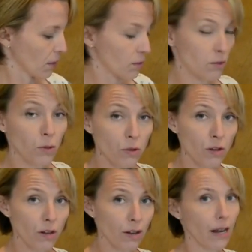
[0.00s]

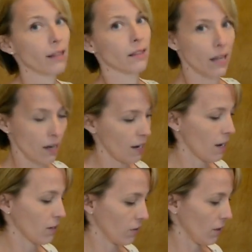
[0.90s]
smoother, and then I
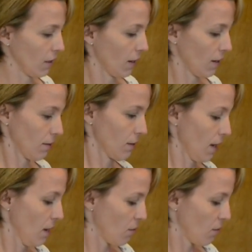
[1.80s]
add everything else.